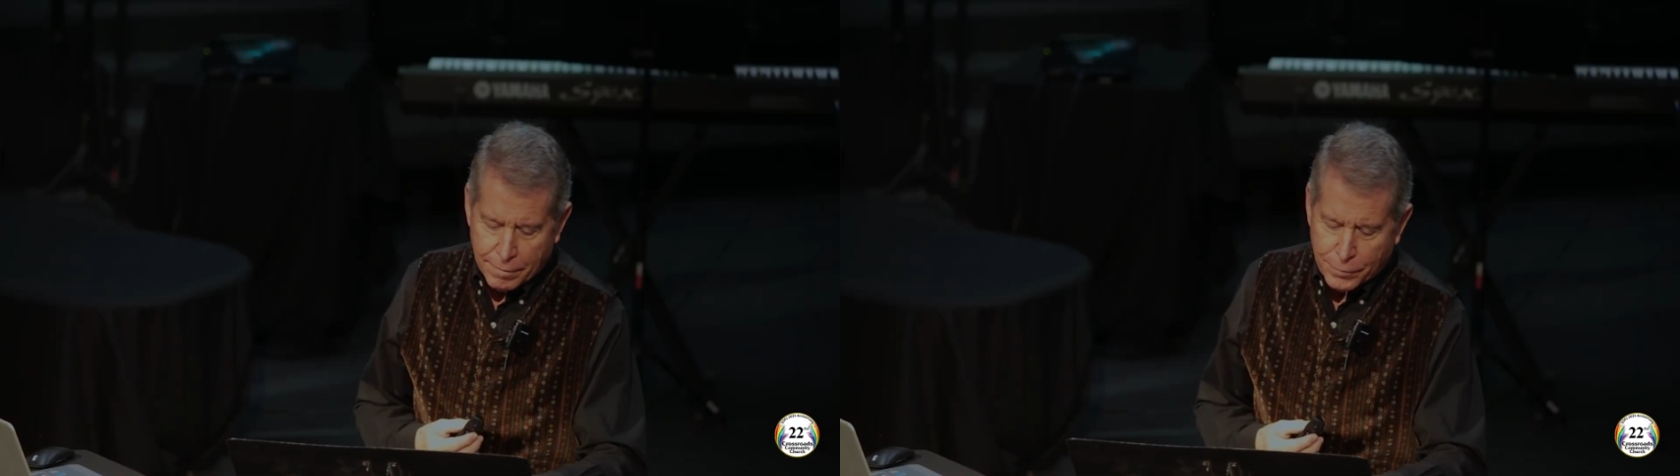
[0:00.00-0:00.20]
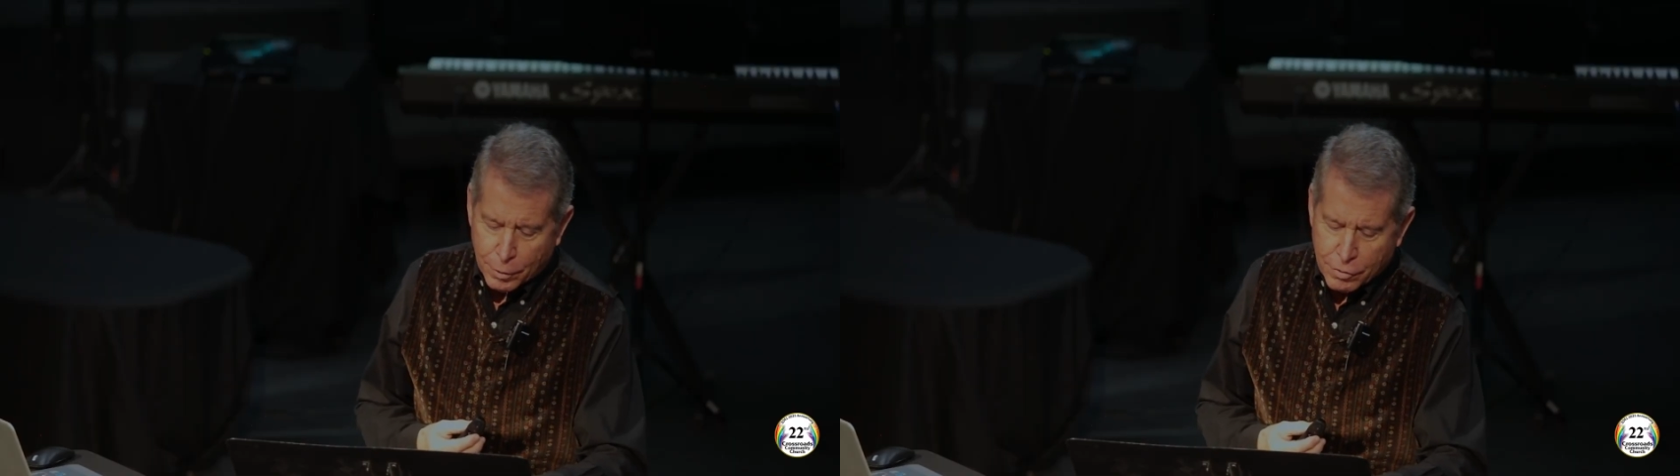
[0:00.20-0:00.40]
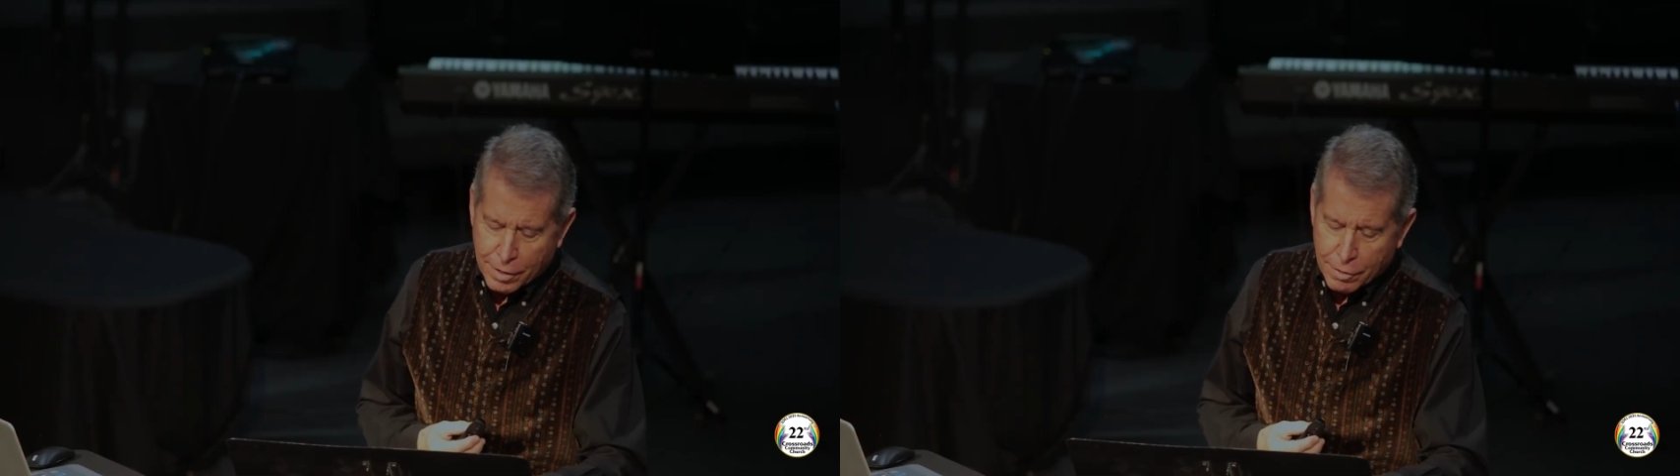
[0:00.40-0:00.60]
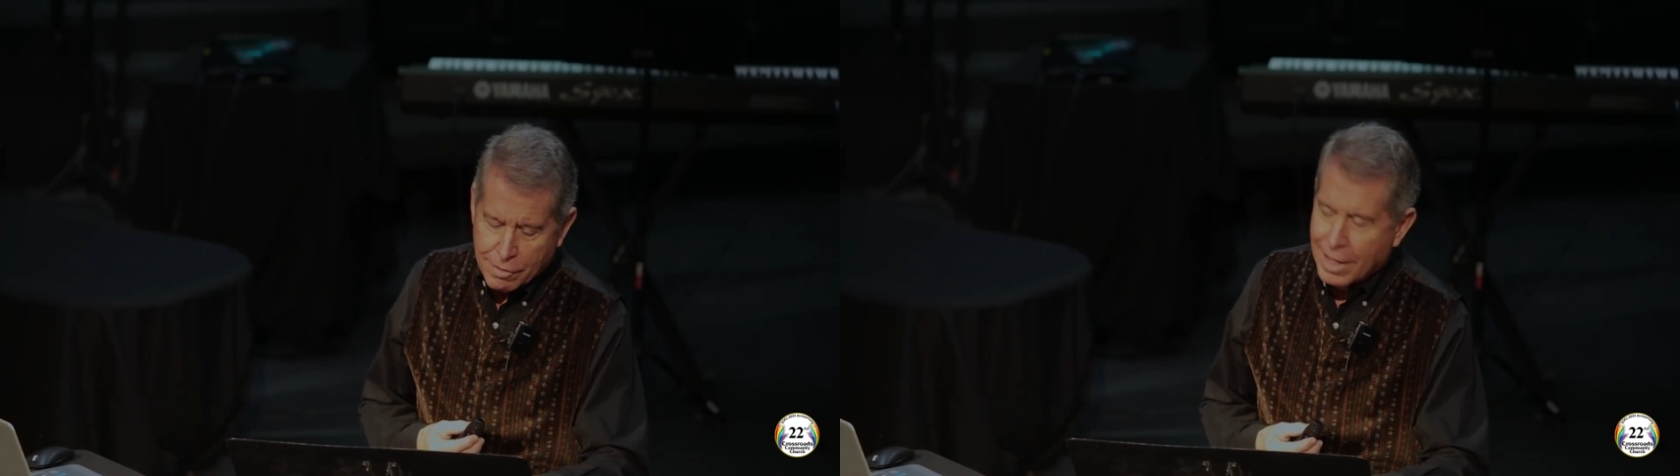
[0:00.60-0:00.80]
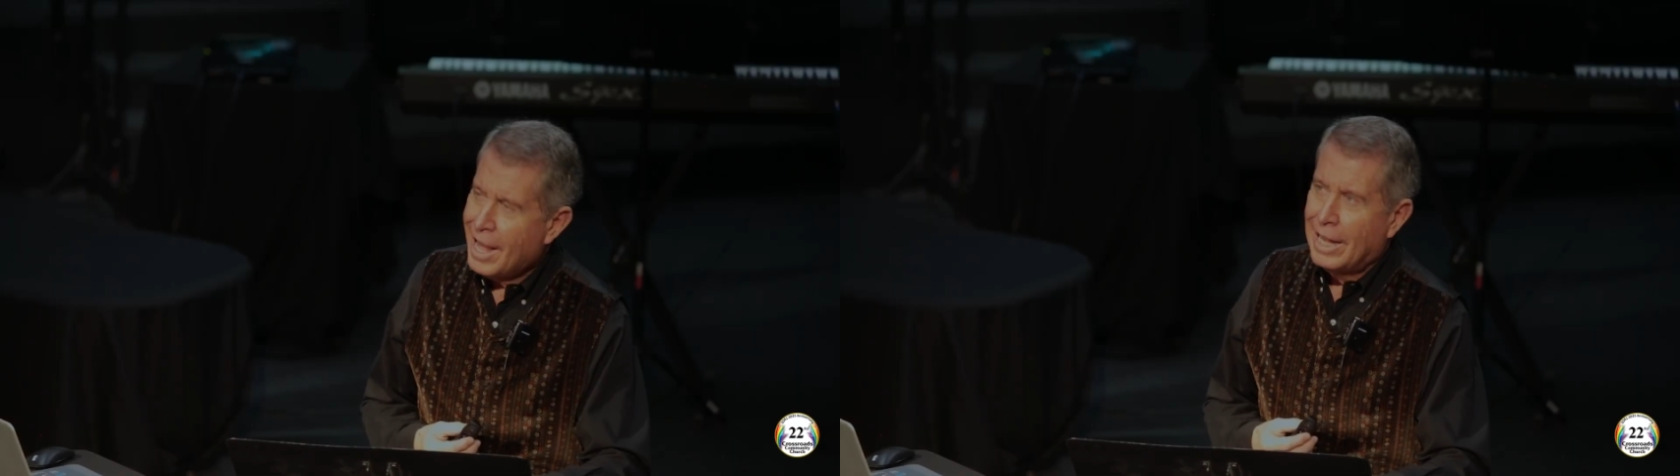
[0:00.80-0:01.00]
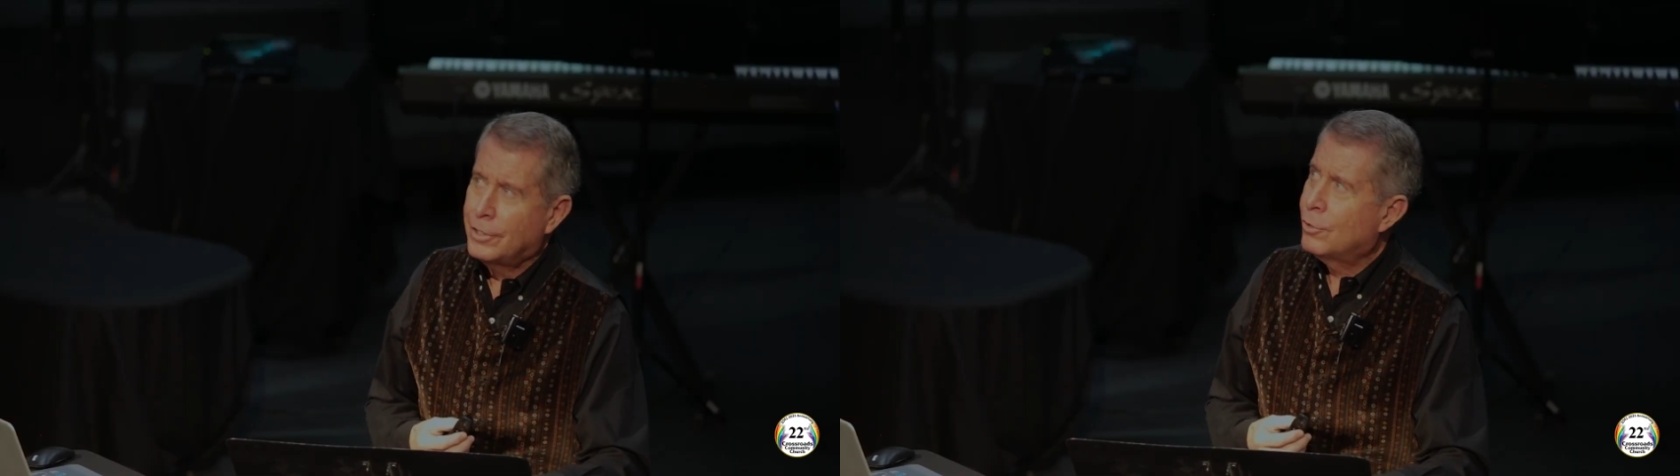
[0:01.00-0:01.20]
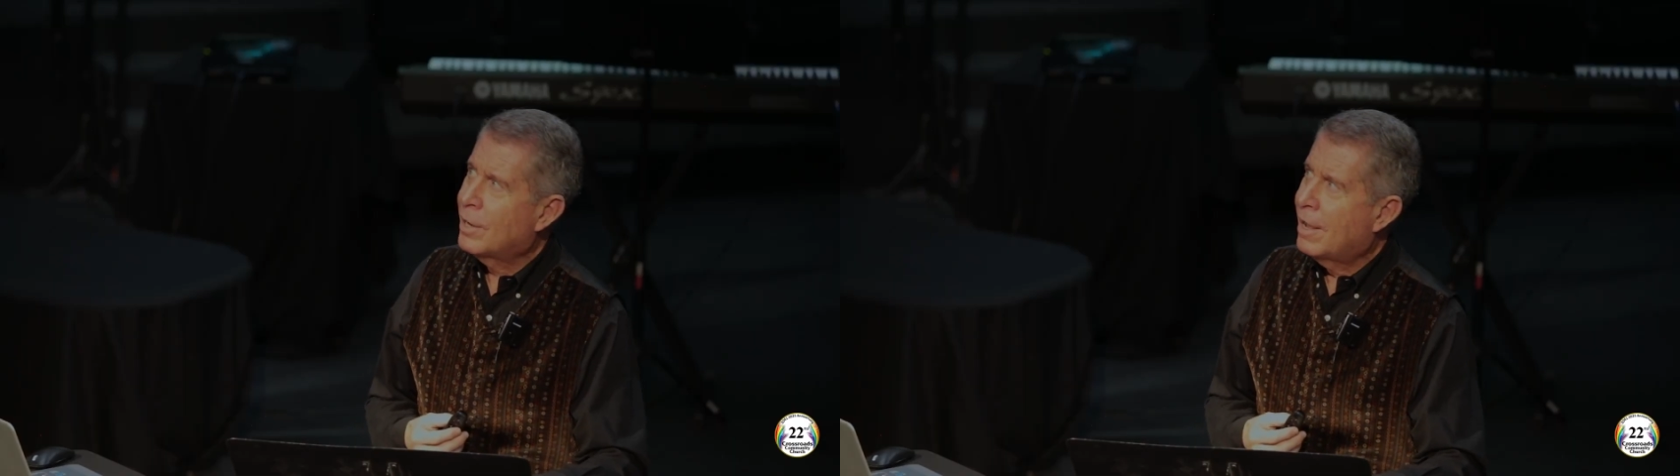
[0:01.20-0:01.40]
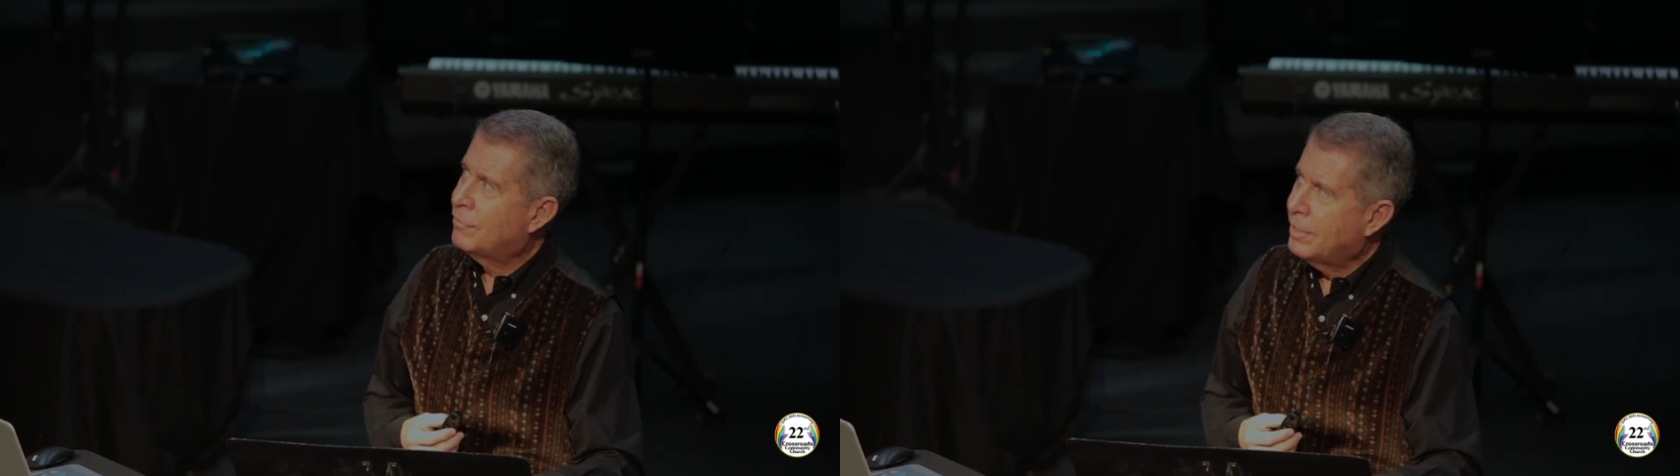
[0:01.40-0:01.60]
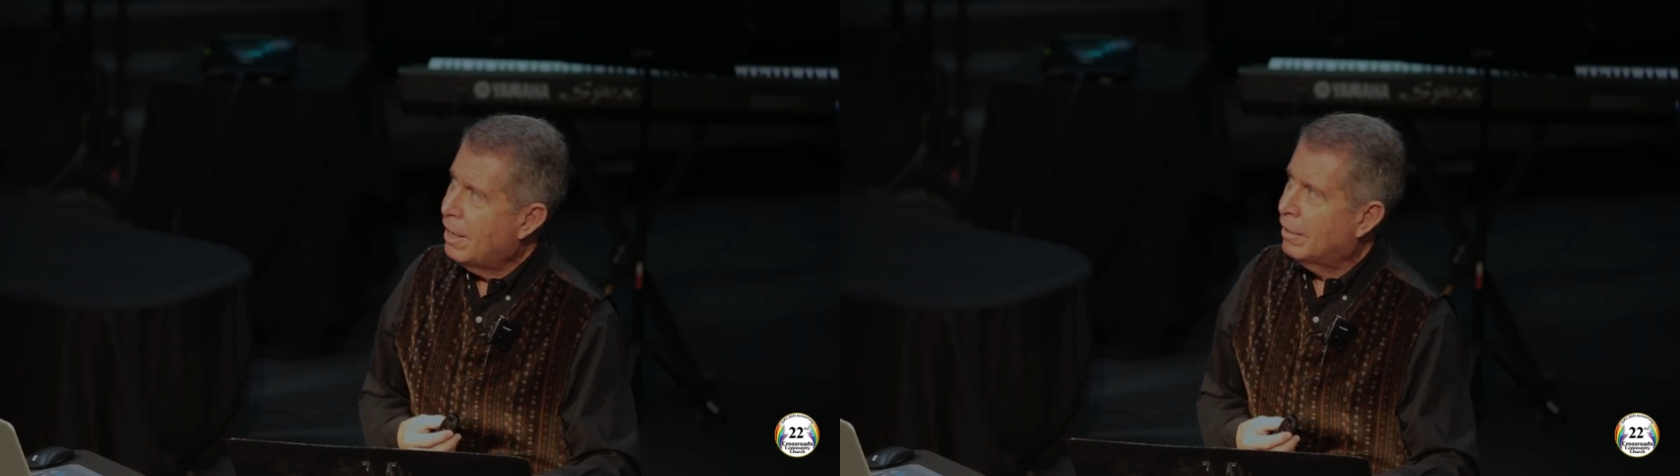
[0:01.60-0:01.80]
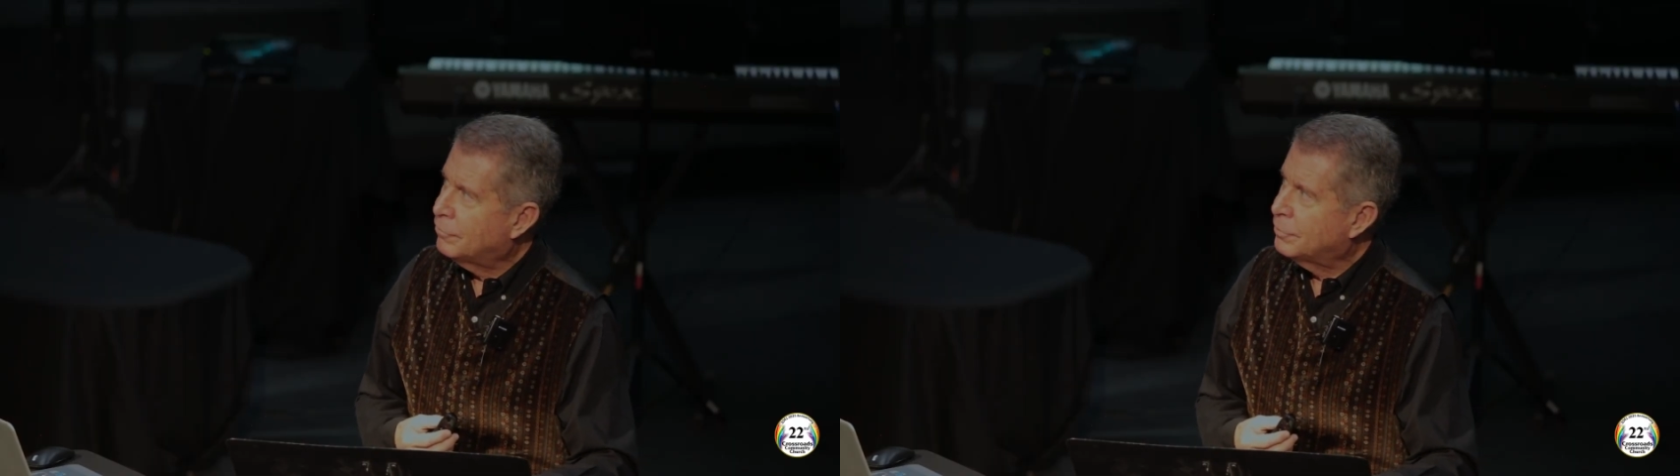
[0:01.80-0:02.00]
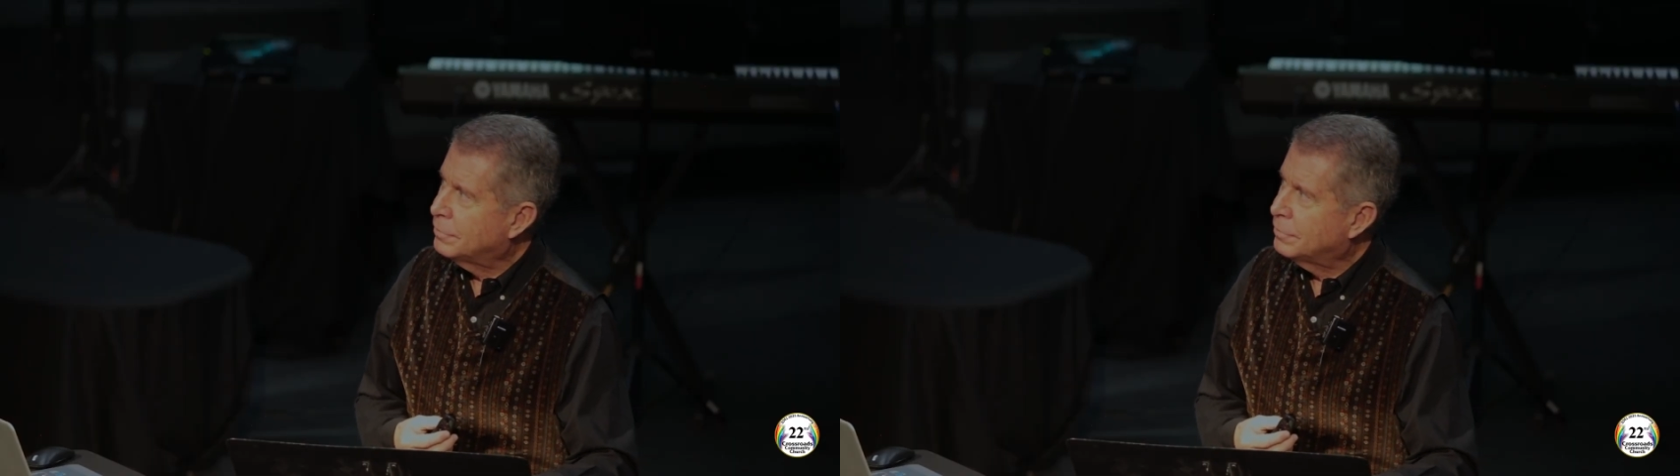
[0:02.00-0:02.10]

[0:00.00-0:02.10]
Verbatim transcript: Fear says, I don't have enough.